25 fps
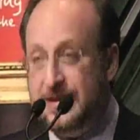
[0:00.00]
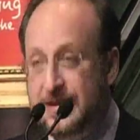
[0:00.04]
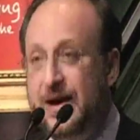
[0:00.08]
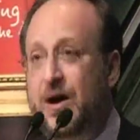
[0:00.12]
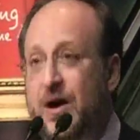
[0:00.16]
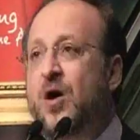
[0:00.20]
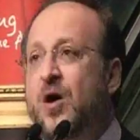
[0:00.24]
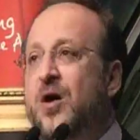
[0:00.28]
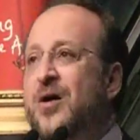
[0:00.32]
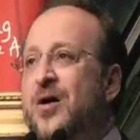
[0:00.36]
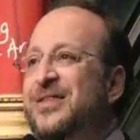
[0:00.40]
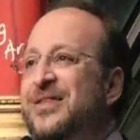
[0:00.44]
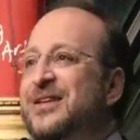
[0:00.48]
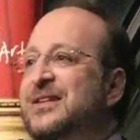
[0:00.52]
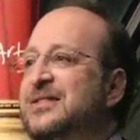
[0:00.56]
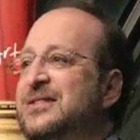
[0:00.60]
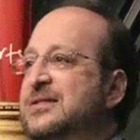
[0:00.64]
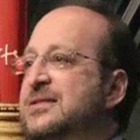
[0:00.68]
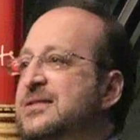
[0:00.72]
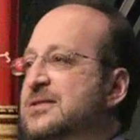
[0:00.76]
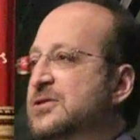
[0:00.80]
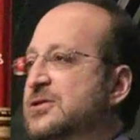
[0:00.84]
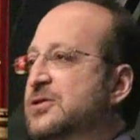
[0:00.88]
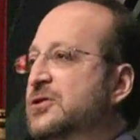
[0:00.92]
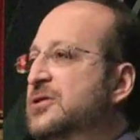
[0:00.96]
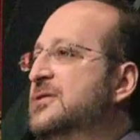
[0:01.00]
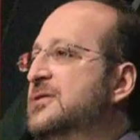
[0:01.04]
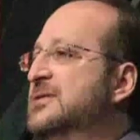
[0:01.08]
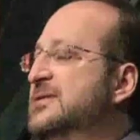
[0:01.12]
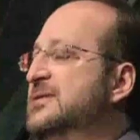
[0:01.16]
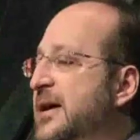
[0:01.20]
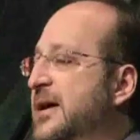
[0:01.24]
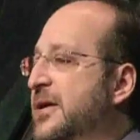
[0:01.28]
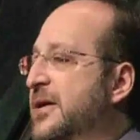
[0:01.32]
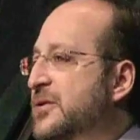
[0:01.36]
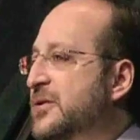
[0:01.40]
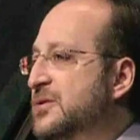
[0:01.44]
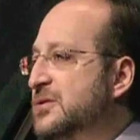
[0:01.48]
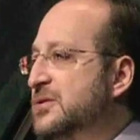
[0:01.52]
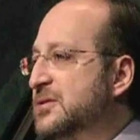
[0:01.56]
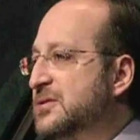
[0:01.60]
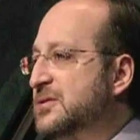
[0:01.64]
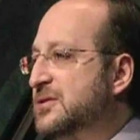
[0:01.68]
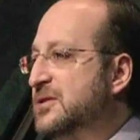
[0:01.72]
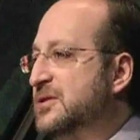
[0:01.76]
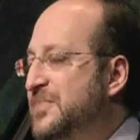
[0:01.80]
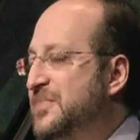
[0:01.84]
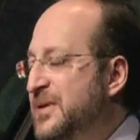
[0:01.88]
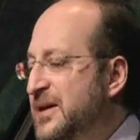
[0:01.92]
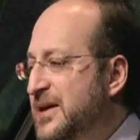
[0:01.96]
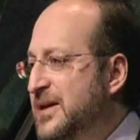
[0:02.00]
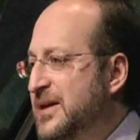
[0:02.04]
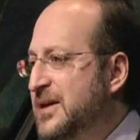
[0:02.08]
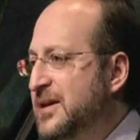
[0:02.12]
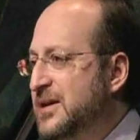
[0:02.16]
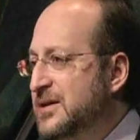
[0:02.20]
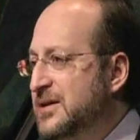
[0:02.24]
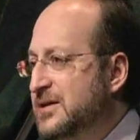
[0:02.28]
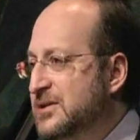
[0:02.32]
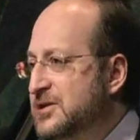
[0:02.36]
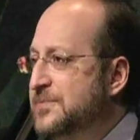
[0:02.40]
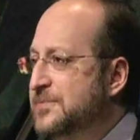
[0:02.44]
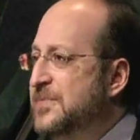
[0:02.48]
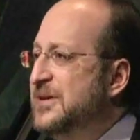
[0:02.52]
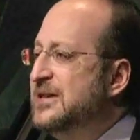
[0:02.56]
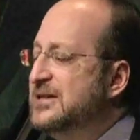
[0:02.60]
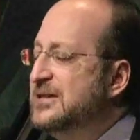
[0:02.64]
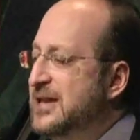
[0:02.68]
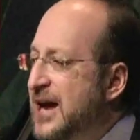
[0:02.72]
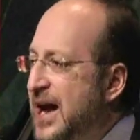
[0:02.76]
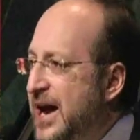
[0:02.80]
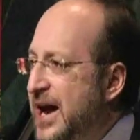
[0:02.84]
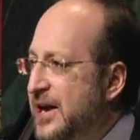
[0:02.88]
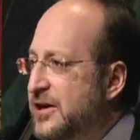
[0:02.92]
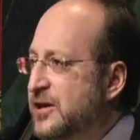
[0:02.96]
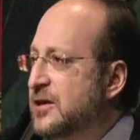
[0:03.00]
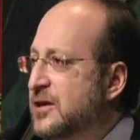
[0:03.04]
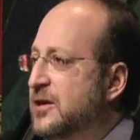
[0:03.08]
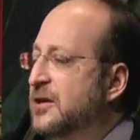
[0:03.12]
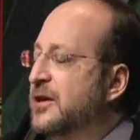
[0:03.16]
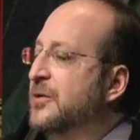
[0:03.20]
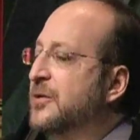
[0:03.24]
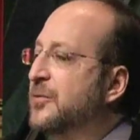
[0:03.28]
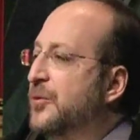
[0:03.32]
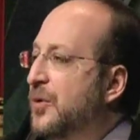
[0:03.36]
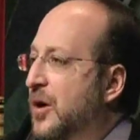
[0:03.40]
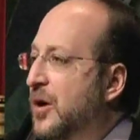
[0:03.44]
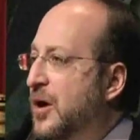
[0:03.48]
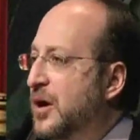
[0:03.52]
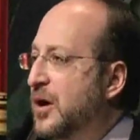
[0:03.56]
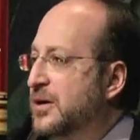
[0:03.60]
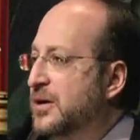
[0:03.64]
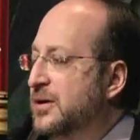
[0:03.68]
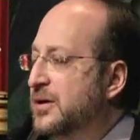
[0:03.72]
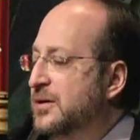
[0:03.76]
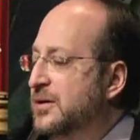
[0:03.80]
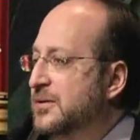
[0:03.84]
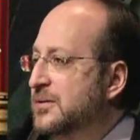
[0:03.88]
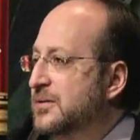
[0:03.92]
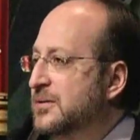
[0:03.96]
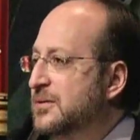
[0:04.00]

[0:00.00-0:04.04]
Now, all this turns out to be spectacularly wrong.